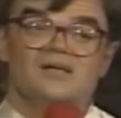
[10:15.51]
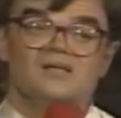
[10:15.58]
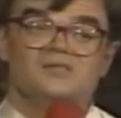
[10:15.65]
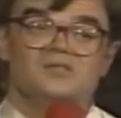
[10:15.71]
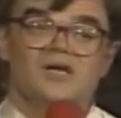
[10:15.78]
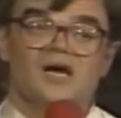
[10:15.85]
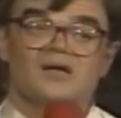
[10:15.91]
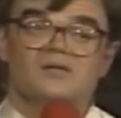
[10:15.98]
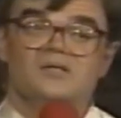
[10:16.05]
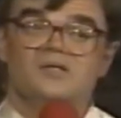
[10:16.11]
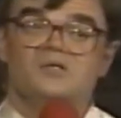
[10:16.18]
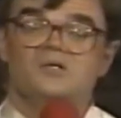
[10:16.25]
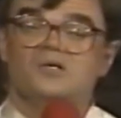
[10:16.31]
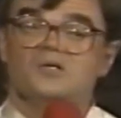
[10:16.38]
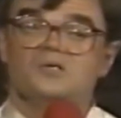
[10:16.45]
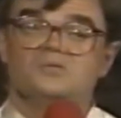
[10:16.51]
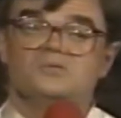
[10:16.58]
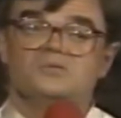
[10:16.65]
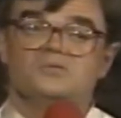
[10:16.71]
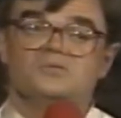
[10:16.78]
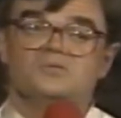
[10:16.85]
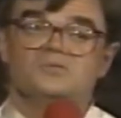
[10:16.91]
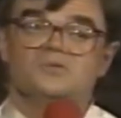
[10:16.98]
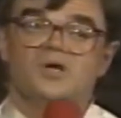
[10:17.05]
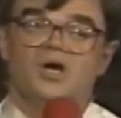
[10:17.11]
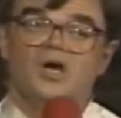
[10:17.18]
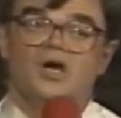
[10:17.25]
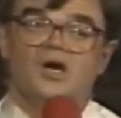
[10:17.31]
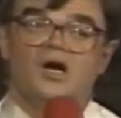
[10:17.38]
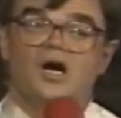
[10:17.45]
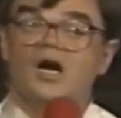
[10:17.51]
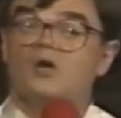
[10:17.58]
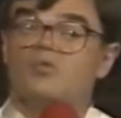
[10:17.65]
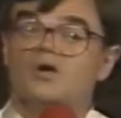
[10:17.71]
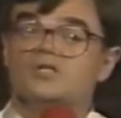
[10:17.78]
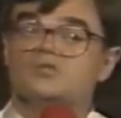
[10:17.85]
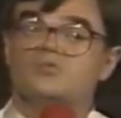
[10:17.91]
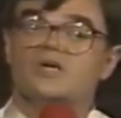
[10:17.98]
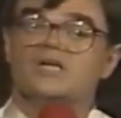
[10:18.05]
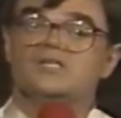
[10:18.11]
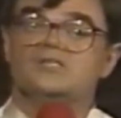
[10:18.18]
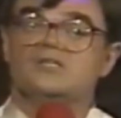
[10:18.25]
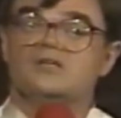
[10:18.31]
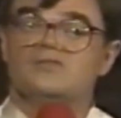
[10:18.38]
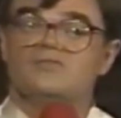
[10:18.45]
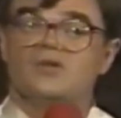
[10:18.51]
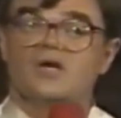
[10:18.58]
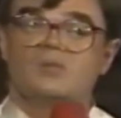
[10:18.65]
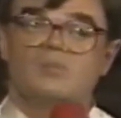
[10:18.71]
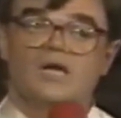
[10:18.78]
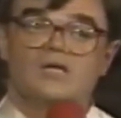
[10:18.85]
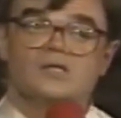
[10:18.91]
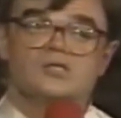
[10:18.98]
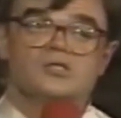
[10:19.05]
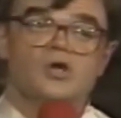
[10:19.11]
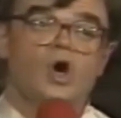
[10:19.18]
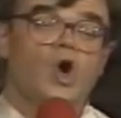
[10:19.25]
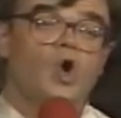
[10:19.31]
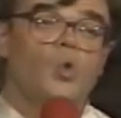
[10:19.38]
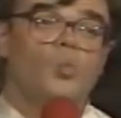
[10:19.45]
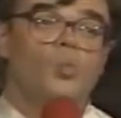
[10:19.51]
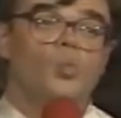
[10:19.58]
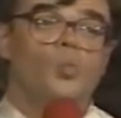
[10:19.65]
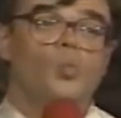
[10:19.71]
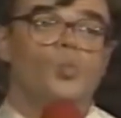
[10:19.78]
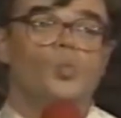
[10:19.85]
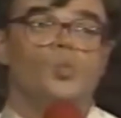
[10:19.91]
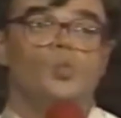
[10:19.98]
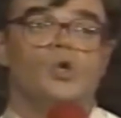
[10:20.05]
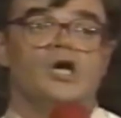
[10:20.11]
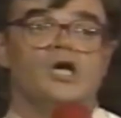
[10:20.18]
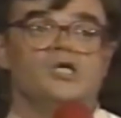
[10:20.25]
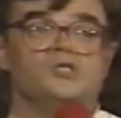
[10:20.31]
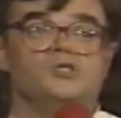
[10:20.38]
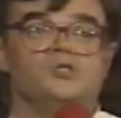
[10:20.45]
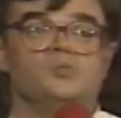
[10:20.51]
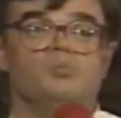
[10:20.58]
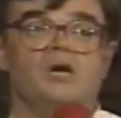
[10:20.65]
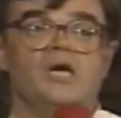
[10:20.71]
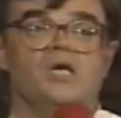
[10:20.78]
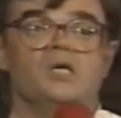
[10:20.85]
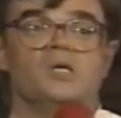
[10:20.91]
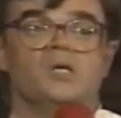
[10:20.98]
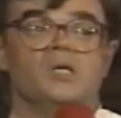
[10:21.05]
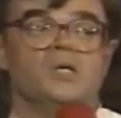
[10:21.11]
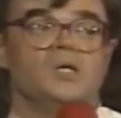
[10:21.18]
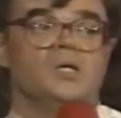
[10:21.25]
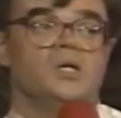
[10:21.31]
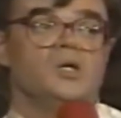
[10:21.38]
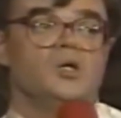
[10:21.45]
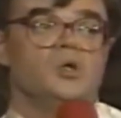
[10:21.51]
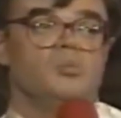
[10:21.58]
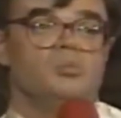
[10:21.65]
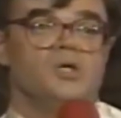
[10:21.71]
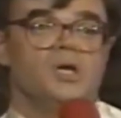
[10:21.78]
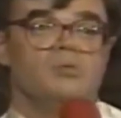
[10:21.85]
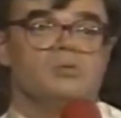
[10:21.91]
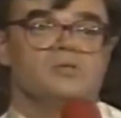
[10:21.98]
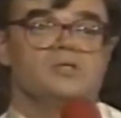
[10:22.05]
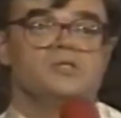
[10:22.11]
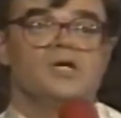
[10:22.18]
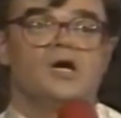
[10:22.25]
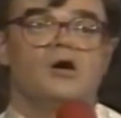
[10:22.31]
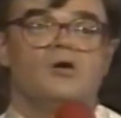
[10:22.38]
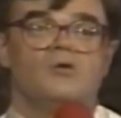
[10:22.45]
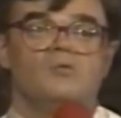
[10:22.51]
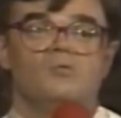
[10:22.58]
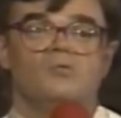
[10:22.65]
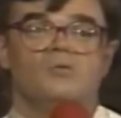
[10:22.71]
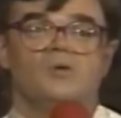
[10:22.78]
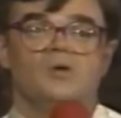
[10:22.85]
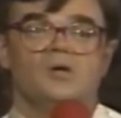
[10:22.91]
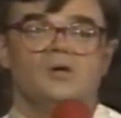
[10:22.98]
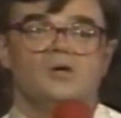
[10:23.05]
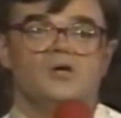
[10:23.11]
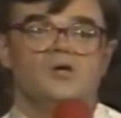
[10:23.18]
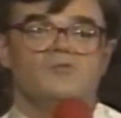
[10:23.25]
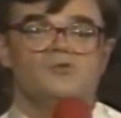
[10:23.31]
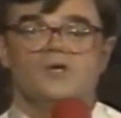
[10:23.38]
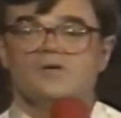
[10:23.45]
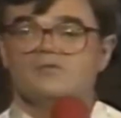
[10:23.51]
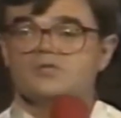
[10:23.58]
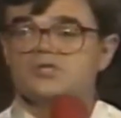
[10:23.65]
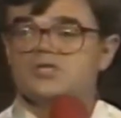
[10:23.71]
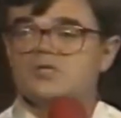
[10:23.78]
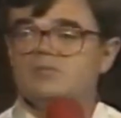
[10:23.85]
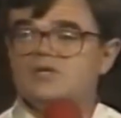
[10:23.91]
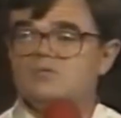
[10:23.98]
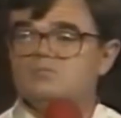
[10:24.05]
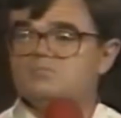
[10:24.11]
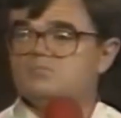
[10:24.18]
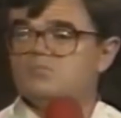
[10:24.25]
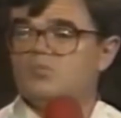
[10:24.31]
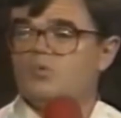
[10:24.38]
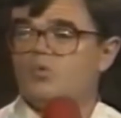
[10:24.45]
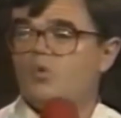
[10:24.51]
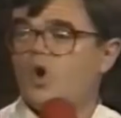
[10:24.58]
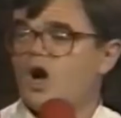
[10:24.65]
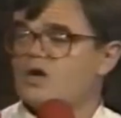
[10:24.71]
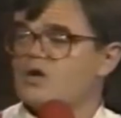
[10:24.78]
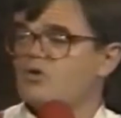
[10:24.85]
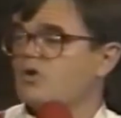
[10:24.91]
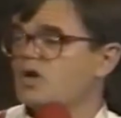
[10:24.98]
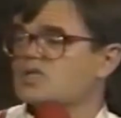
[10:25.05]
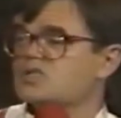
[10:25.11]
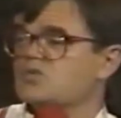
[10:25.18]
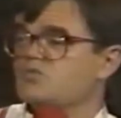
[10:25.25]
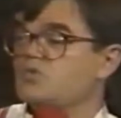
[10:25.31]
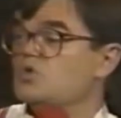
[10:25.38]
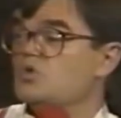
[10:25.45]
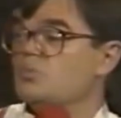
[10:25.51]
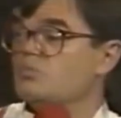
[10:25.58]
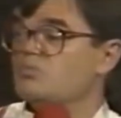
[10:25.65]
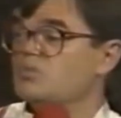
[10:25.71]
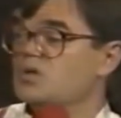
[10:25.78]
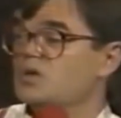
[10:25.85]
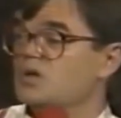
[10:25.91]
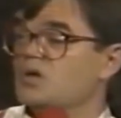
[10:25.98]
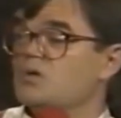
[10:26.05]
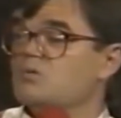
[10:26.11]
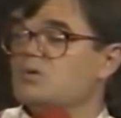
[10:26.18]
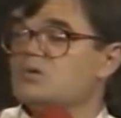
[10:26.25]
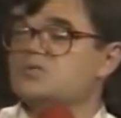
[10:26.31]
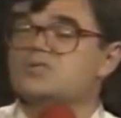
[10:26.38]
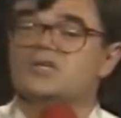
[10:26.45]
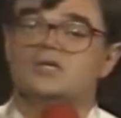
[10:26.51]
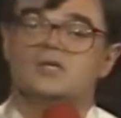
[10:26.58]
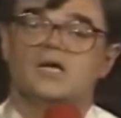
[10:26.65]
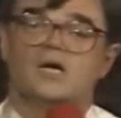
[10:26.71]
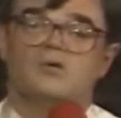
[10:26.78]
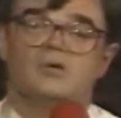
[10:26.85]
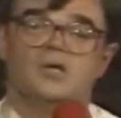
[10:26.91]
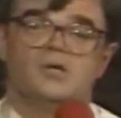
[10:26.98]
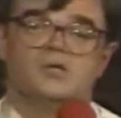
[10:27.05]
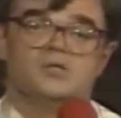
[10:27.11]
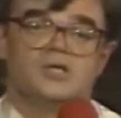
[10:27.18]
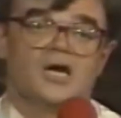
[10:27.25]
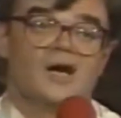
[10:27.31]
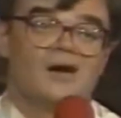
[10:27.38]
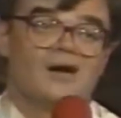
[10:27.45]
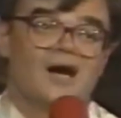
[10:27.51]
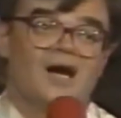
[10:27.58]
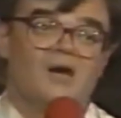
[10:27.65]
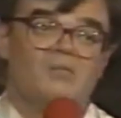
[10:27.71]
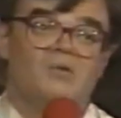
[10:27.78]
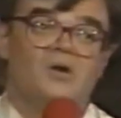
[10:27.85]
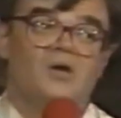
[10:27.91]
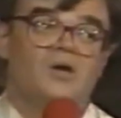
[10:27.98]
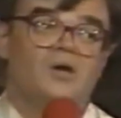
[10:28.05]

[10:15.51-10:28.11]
exactly, because I was raised in a fundamentalist home, as you may be able to tell if you ever see me walk across a room, you know, or sit down in a chair.